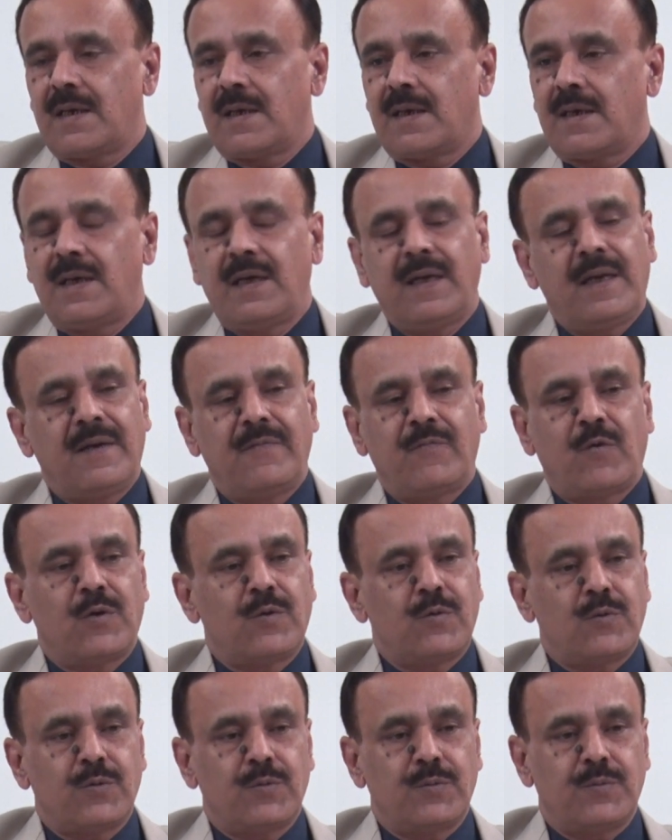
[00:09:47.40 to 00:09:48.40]
Here I
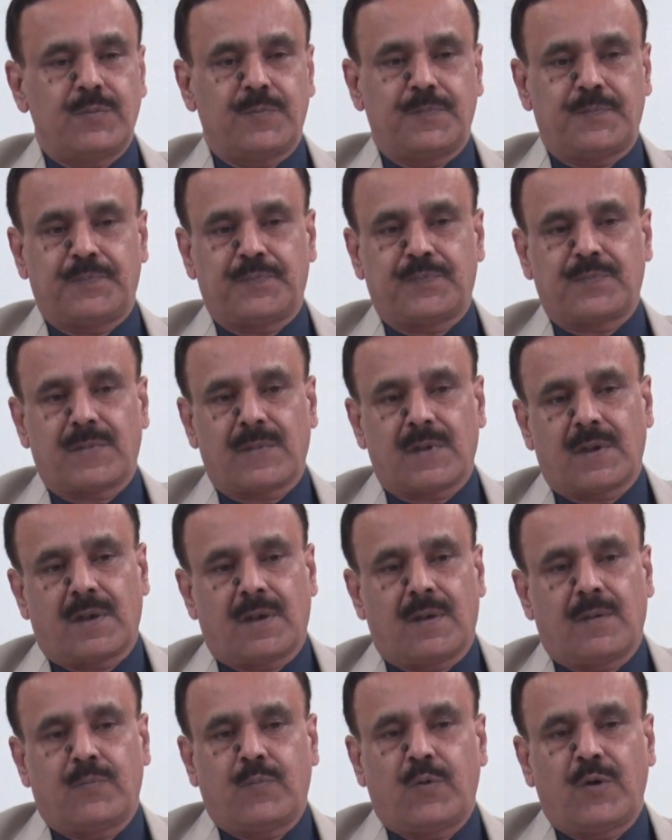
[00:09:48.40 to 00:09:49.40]
want to
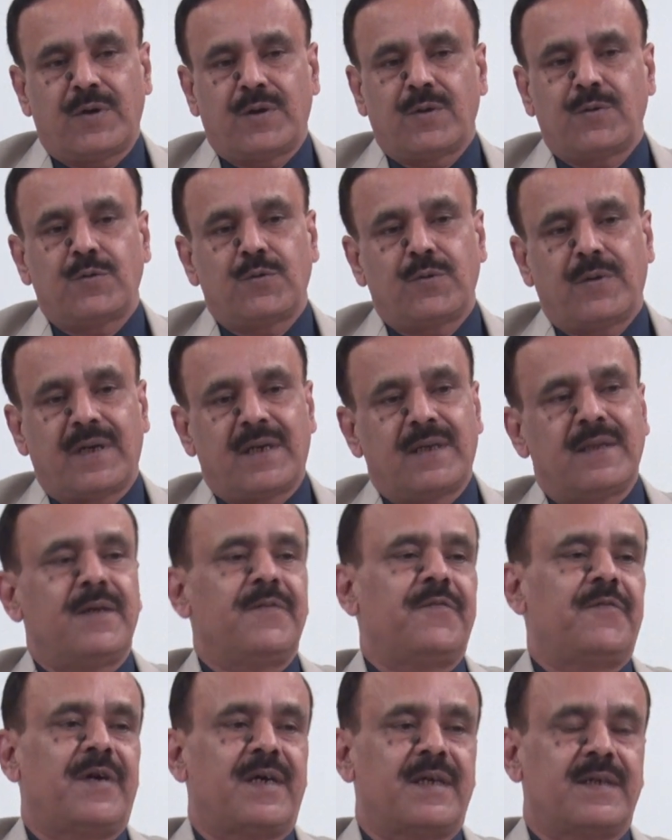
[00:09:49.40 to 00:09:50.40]
point out to another
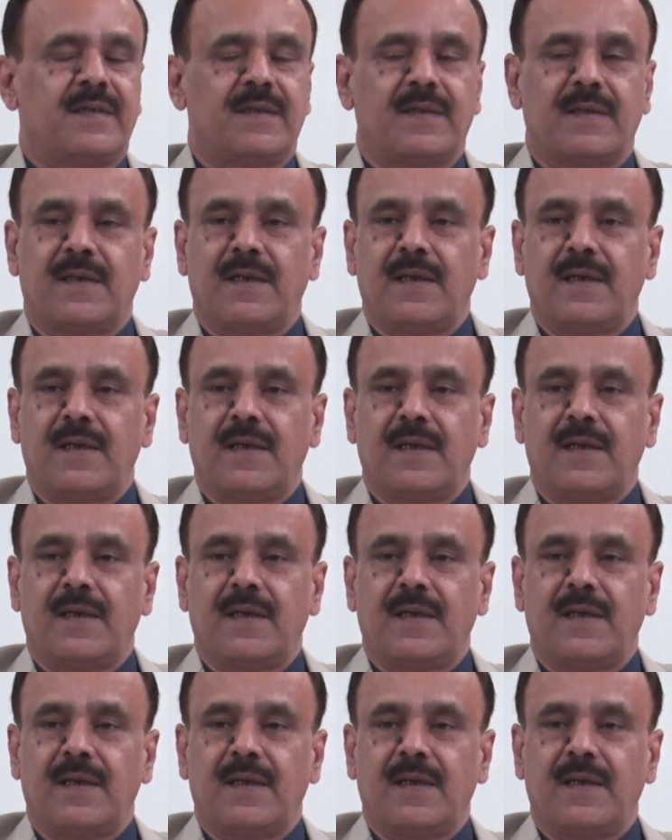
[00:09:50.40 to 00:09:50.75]
fact.